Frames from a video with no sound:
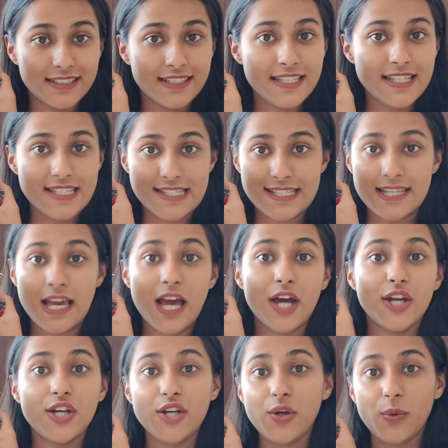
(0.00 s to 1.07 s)
these
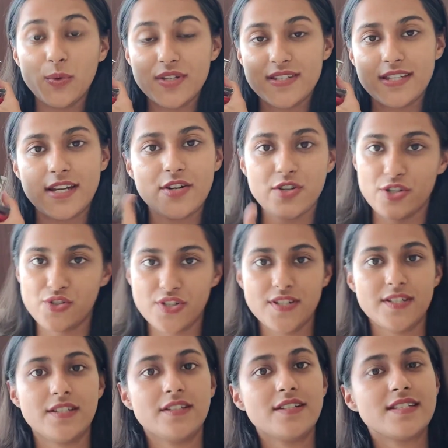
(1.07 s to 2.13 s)
notes and
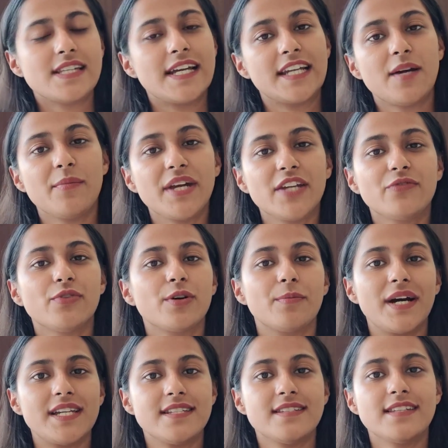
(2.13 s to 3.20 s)
registers that I made for
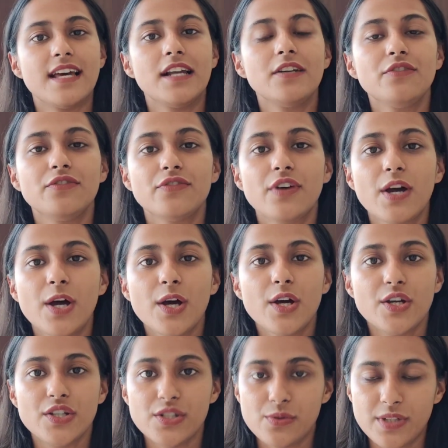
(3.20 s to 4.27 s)
myself
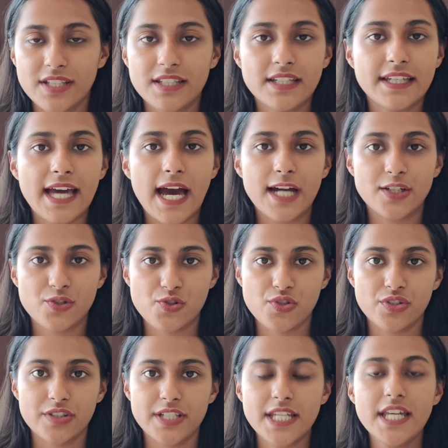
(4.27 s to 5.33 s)
during the CAT
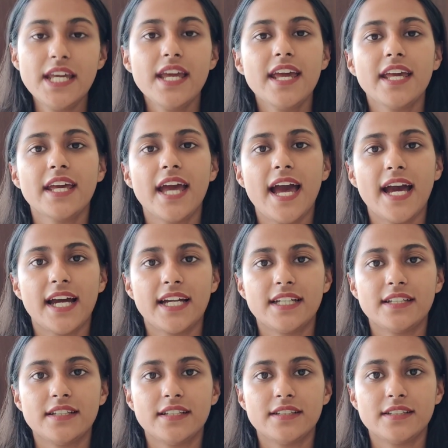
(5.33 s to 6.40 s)
journey,
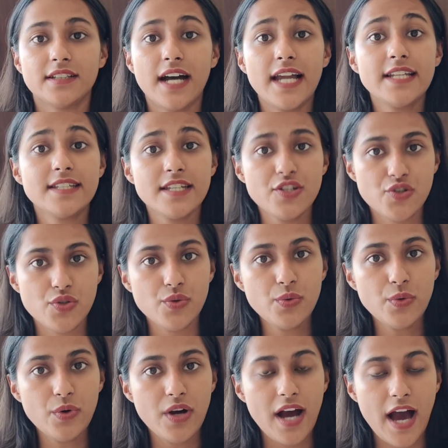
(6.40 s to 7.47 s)
and I'll teach
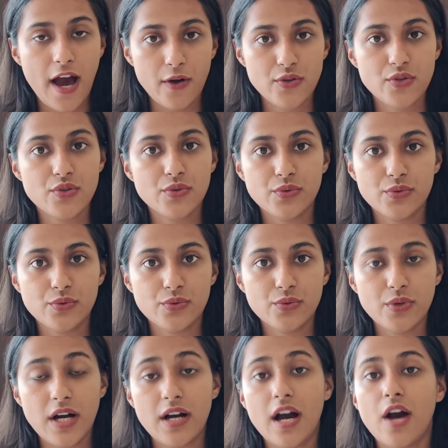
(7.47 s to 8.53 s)
you how
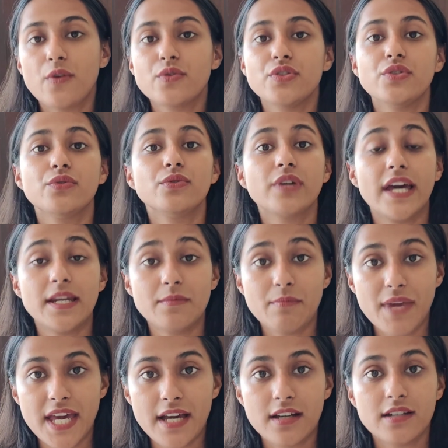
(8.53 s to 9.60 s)
you
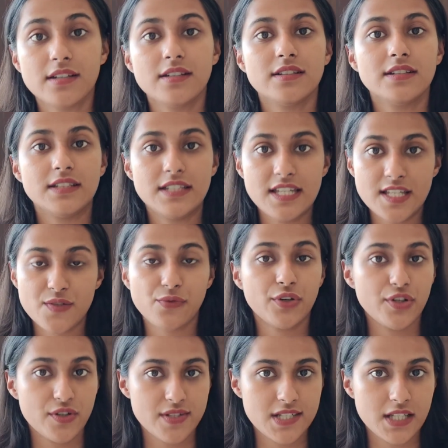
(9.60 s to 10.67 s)
can make these
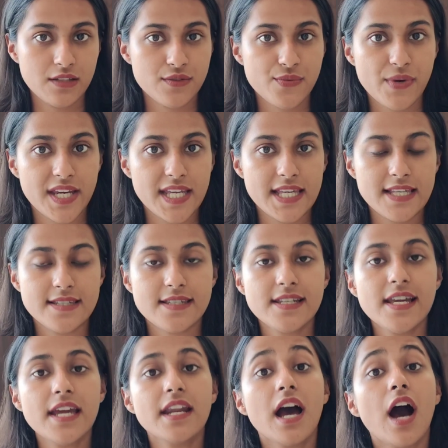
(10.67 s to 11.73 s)
for yourselves very
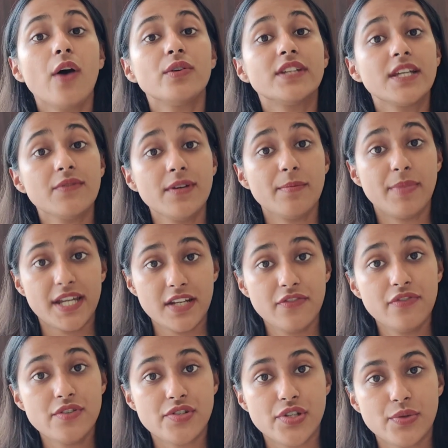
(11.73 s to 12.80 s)
easily and how they will
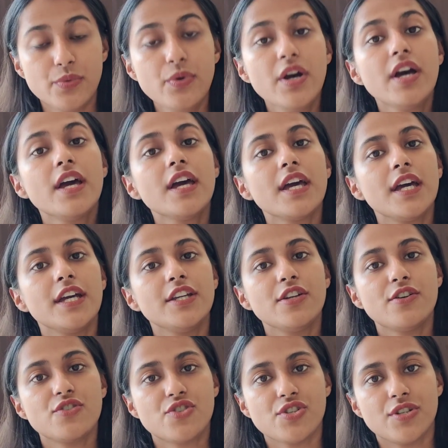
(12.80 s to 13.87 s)
benefit you in
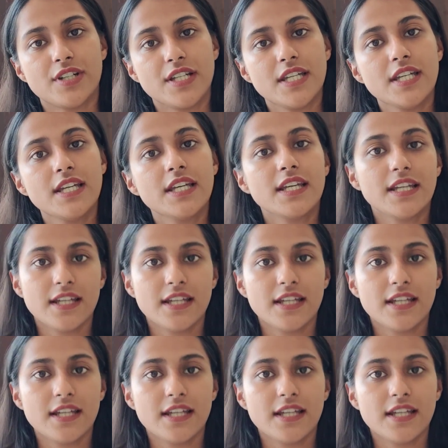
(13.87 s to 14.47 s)
your journey